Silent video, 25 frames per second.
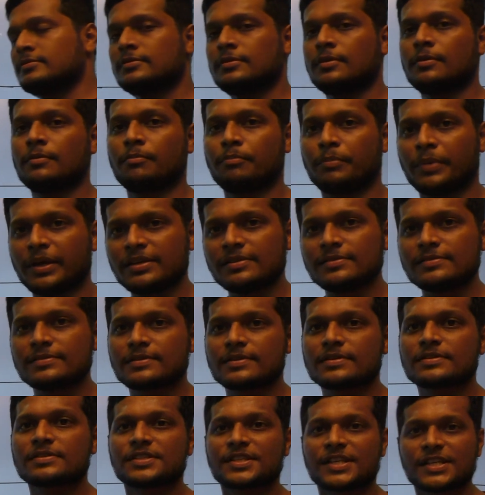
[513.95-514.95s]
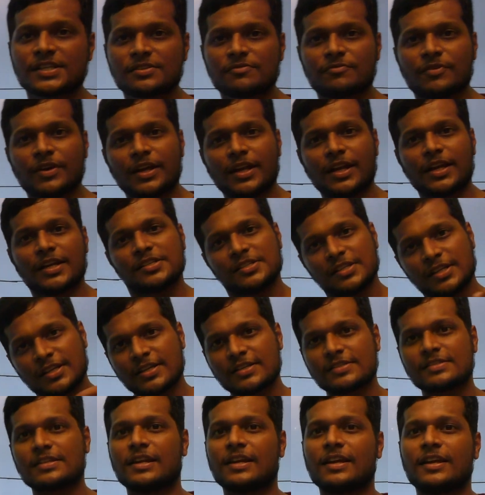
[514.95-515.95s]
means stress variation
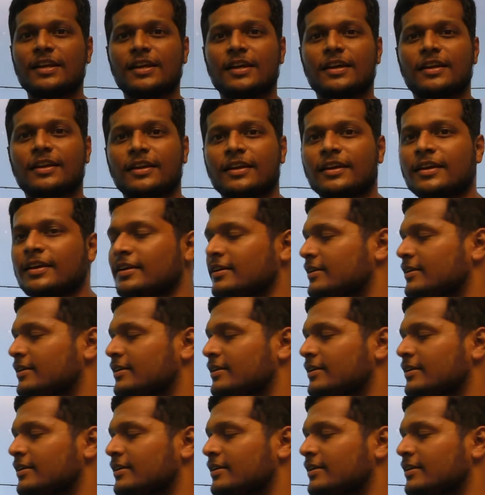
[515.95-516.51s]
is linear here.